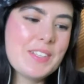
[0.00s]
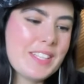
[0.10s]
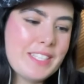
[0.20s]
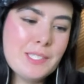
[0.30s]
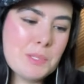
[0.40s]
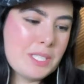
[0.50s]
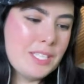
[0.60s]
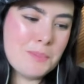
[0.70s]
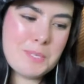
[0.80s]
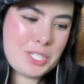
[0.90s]

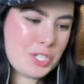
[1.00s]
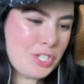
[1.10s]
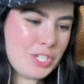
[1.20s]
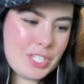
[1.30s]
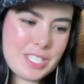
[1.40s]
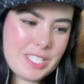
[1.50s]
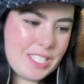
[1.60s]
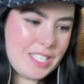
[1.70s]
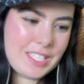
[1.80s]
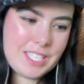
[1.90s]
This picture
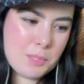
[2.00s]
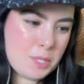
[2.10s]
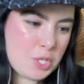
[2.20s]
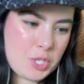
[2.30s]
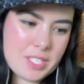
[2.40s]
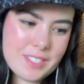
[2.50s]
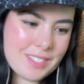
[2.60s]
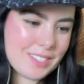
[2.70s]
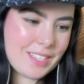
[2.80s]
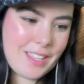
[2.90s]

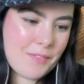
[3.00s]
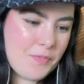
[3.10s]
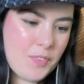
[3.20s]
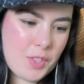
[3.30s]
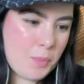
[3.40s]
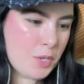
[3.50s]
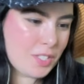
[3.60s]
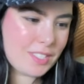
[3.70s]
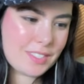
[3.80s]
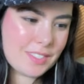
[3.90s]
is for the books.
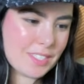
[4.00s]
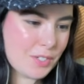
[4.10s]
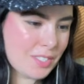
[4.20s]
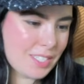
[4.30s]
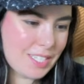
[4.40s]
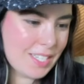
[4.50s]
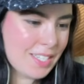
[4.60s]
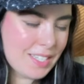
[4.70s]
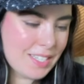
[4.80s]
Seriously.